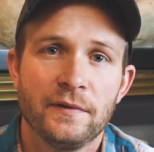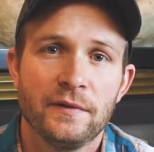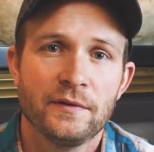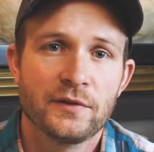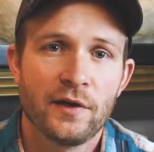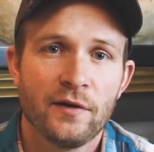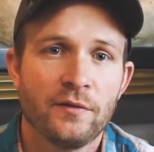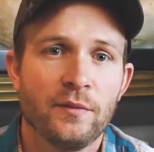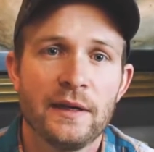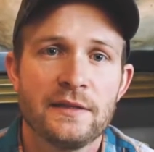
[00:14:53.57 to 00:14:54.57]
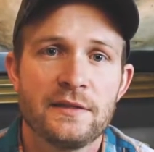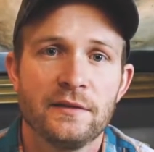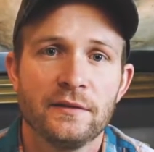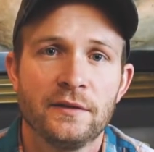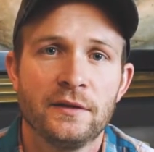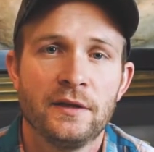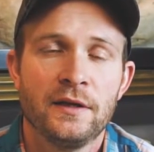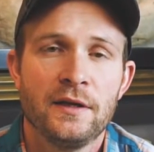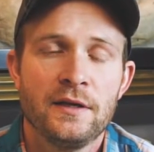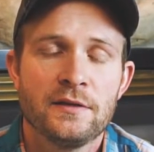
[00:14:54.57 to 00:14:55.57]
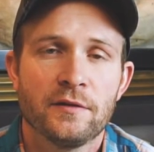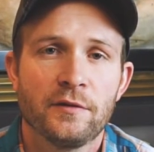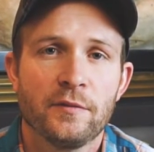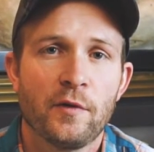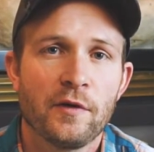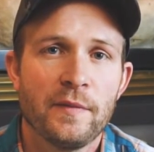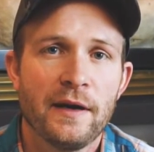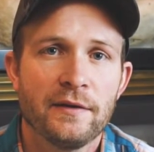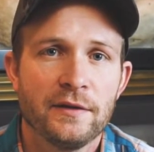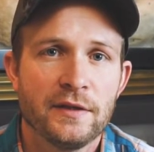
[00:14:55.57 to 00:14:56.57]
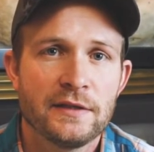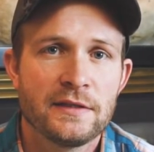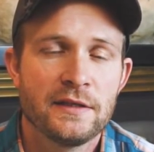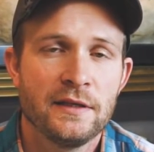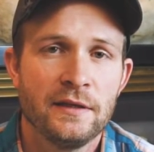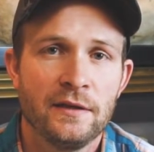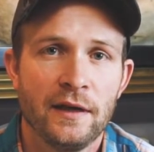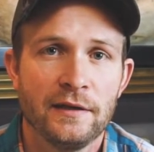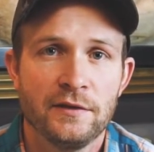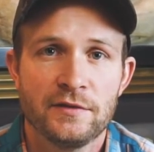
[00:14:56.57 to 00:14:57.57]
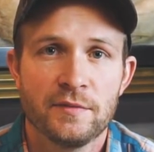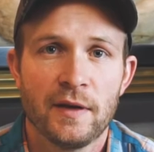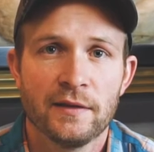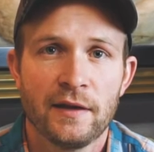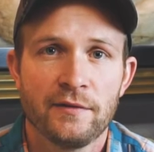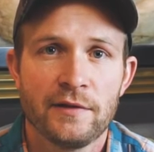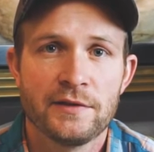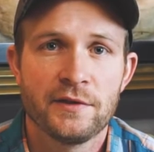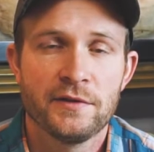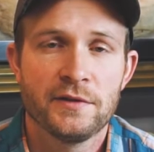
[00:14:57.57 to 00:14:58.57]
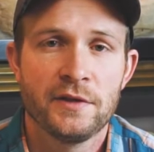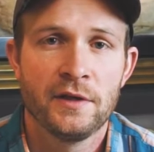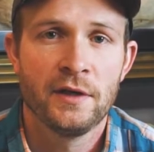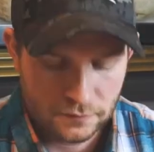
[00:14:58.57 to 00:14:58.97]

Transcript: Those are ways to learn more about units and do some online research.